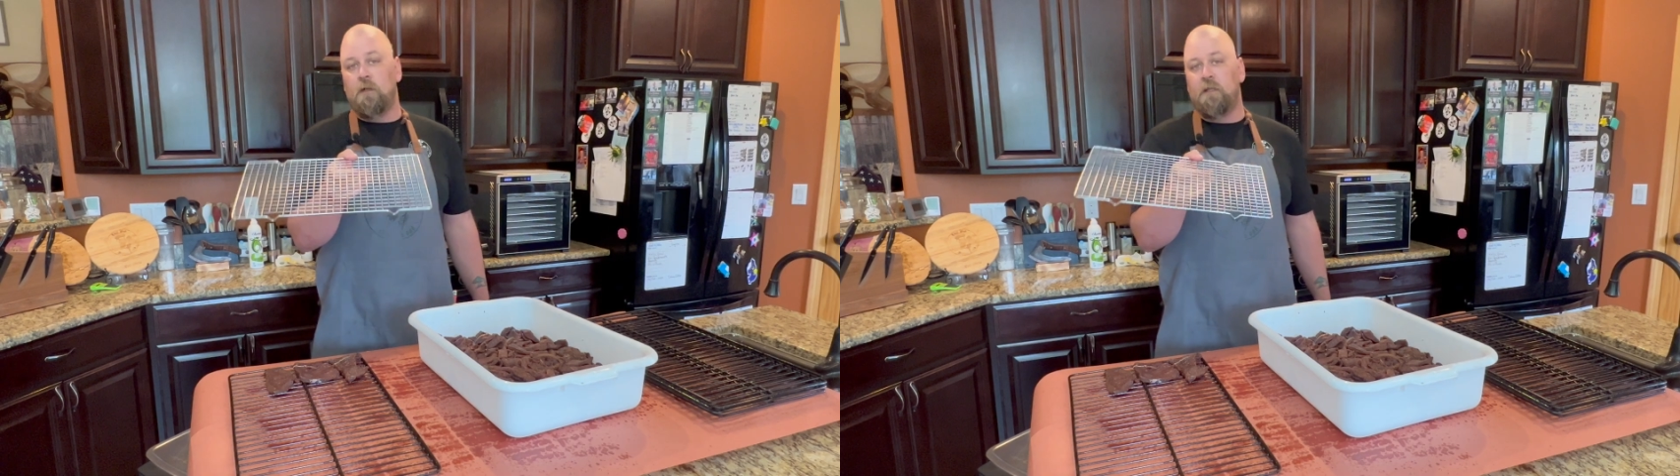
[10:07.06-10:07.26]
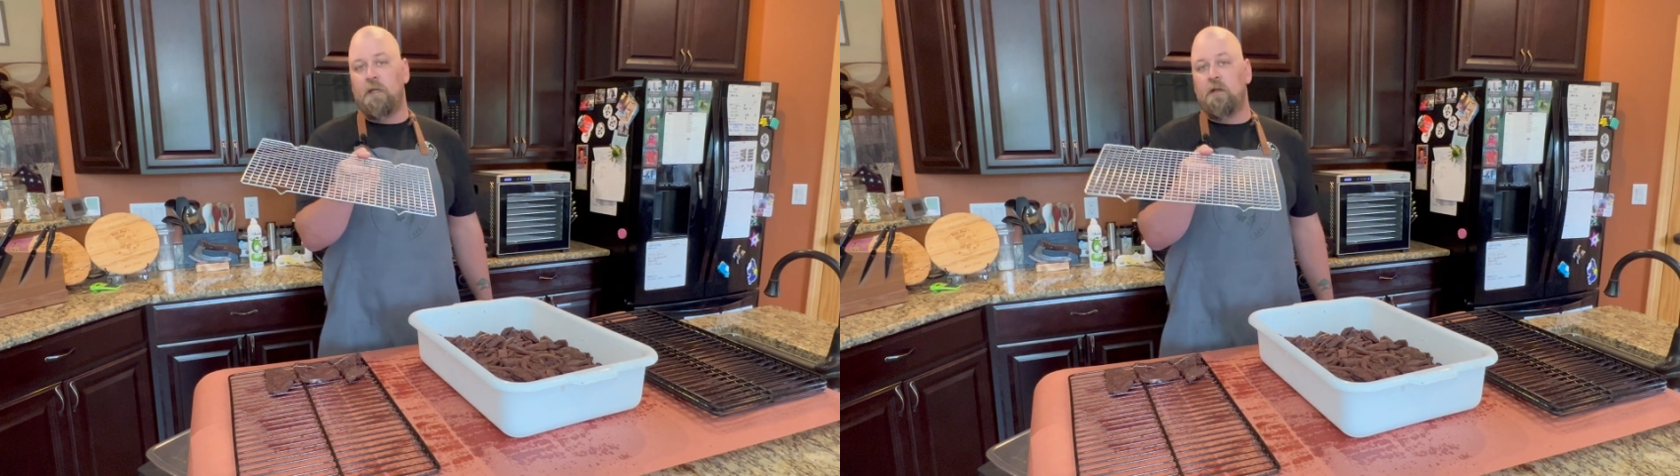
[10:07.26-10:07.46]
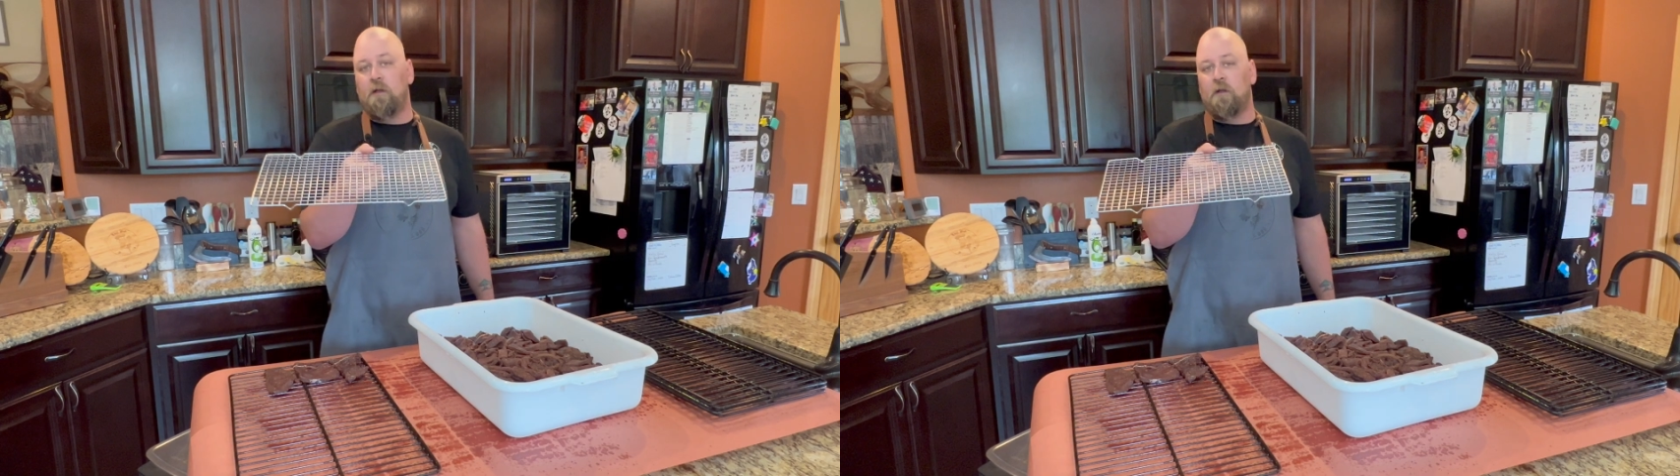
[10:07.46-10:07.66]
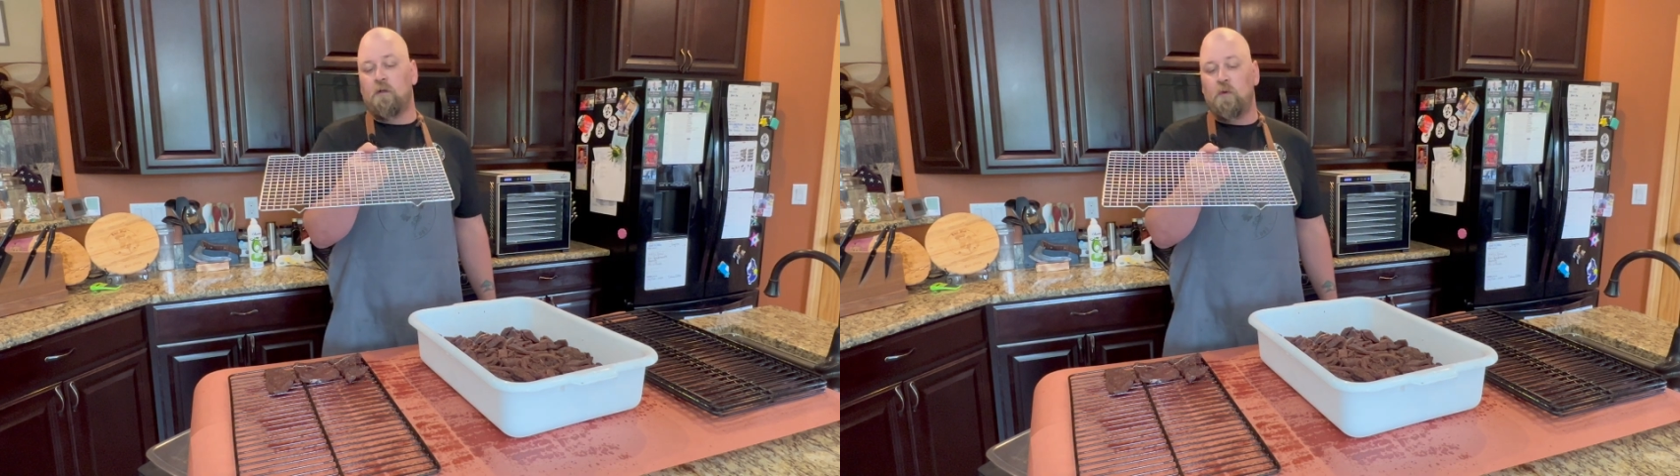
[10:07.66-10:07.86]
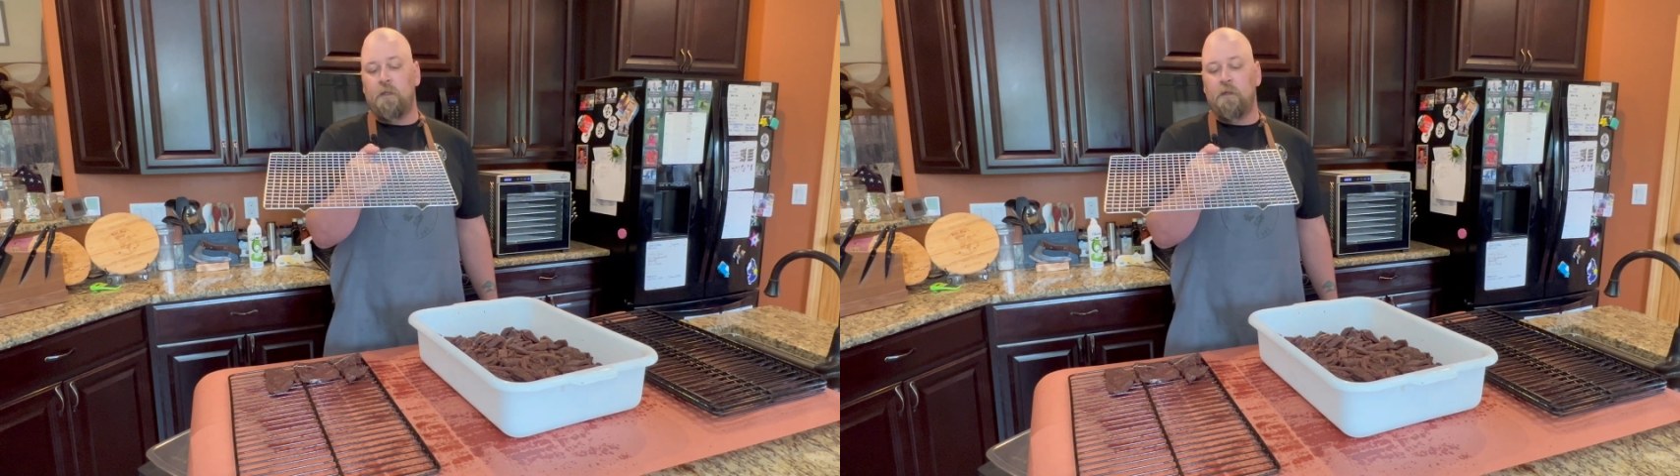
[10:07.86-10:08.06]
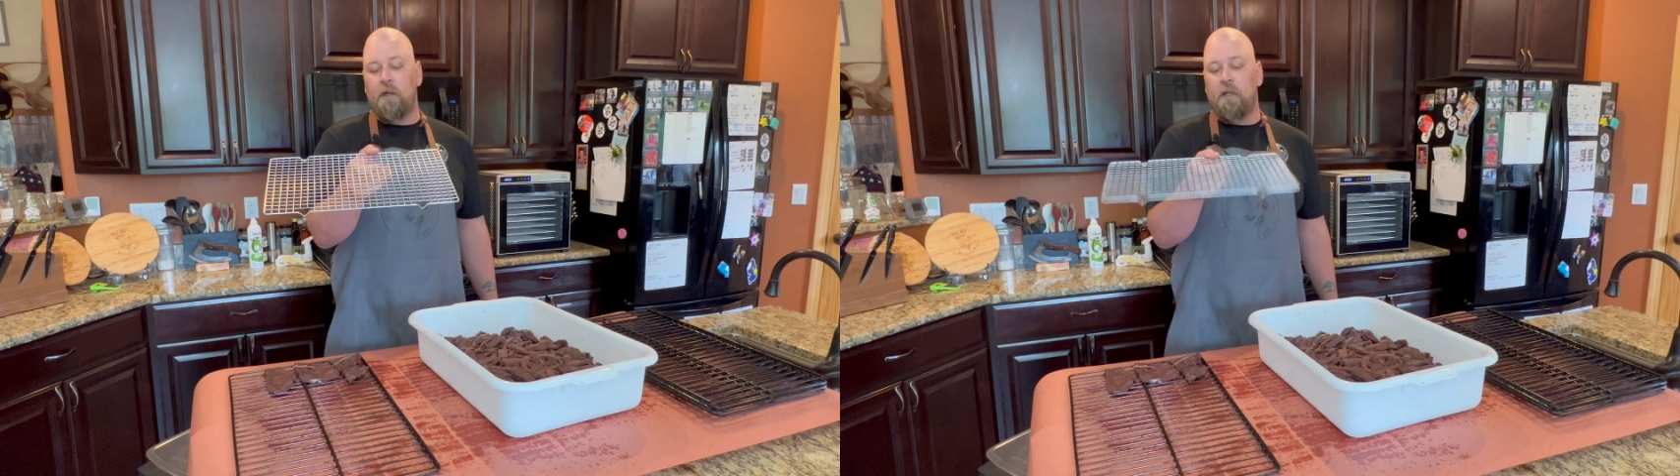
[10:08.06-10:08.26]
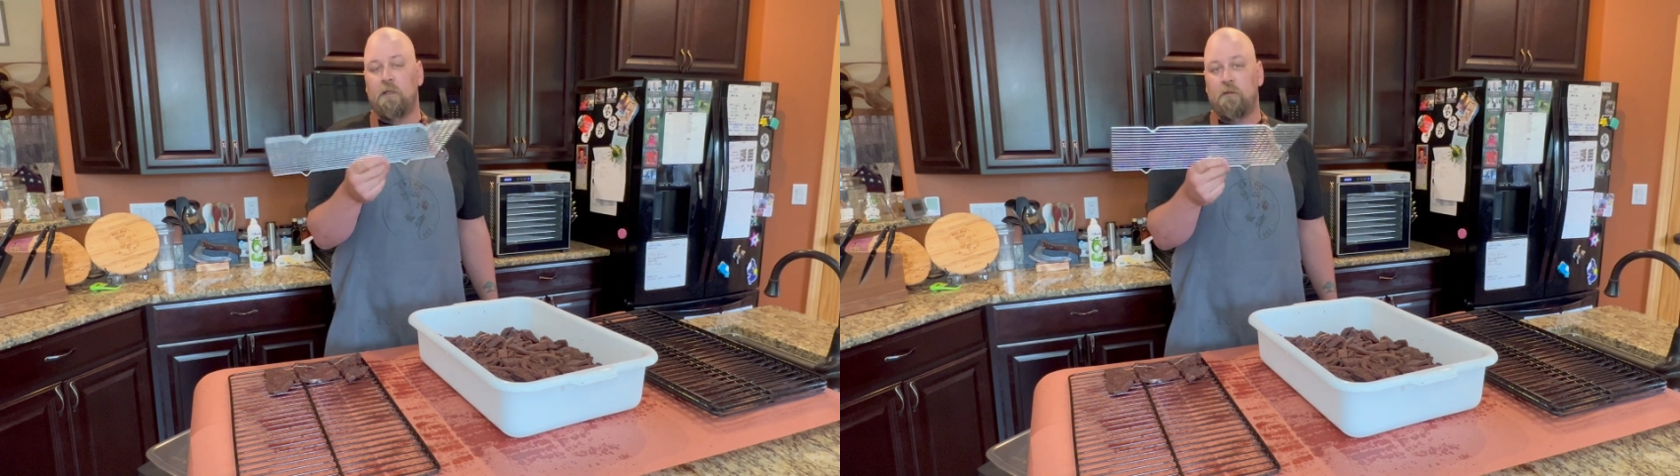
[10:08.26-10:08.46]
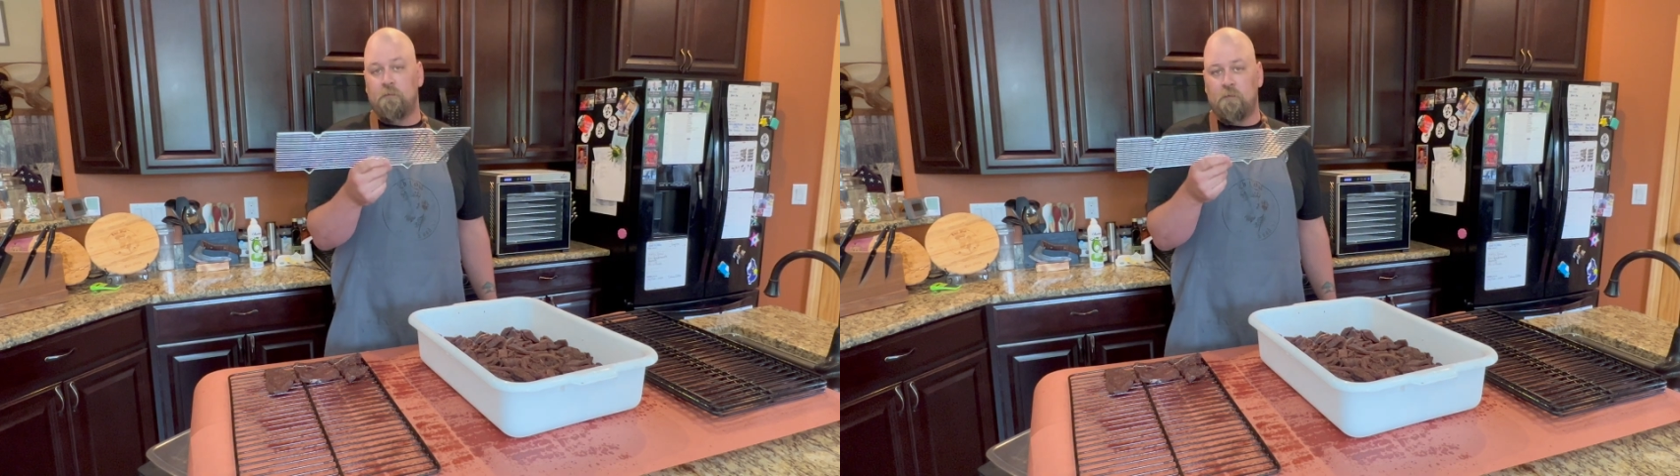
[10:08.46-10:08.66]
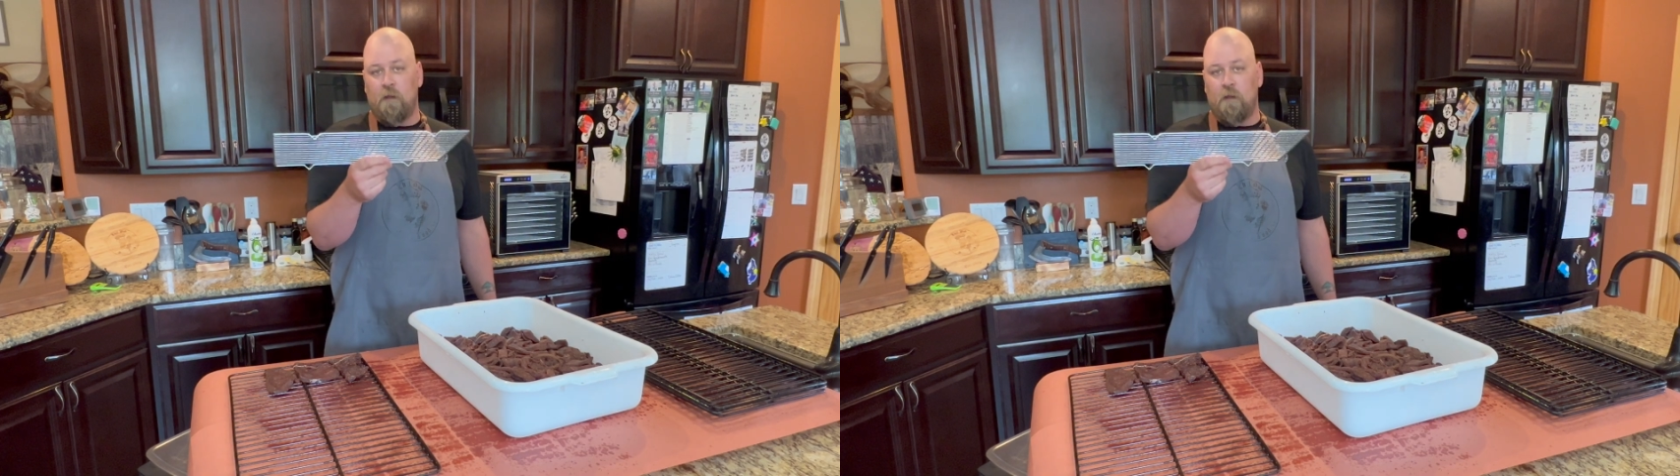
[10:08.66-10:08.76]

Get it on a cooling rack,